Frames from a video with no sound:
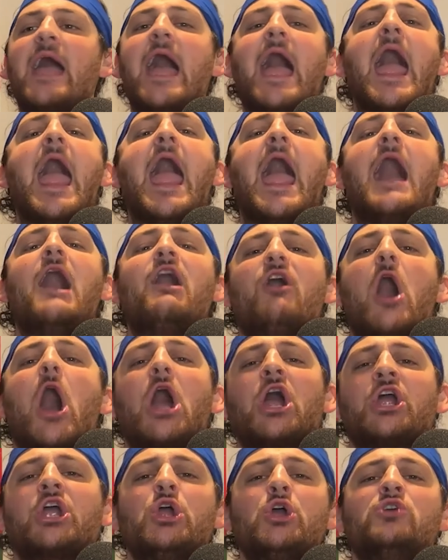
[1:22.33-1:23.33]
The hell
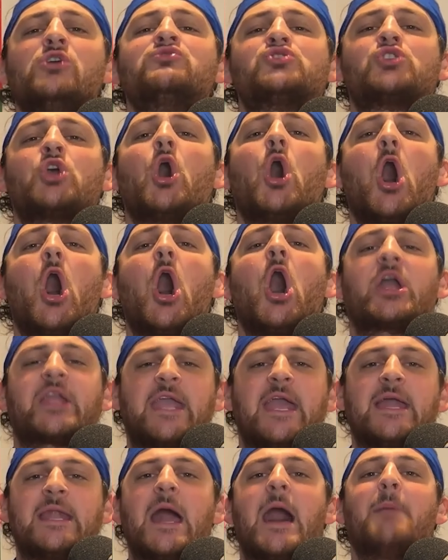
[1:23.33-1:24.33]
are you
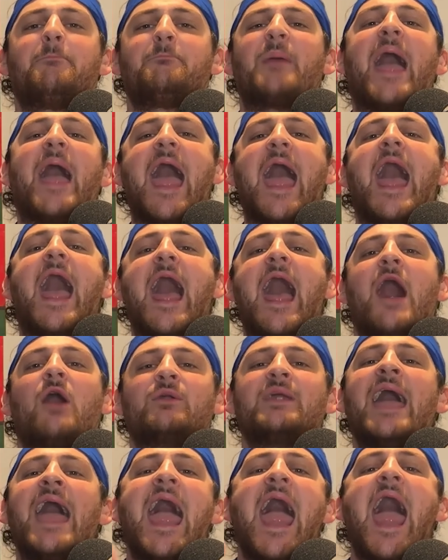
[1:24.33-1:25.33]
talking
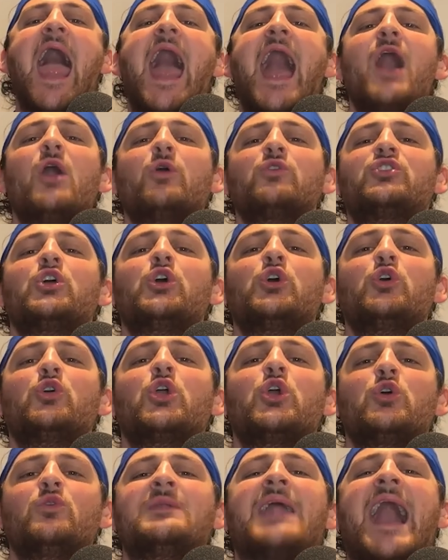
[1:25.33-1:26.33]
about? How do
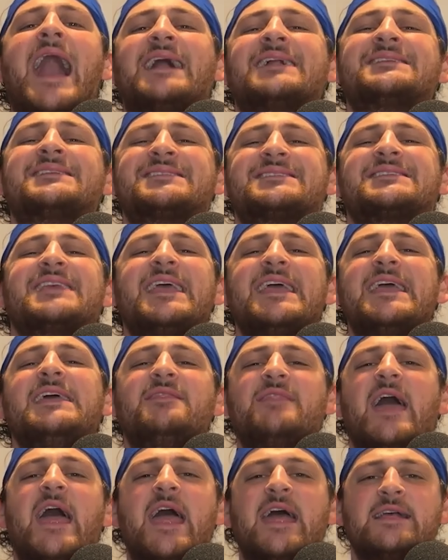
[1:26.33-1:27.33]
you not
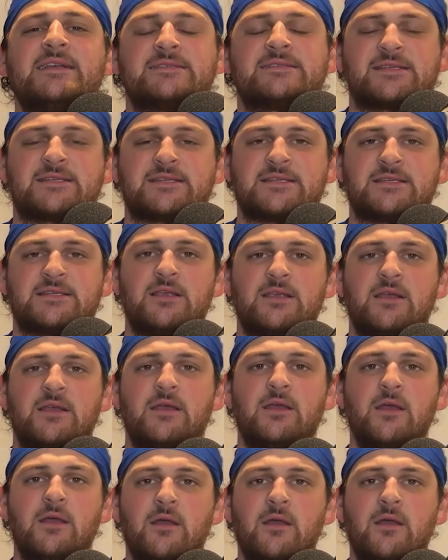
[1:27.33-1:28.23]
see this?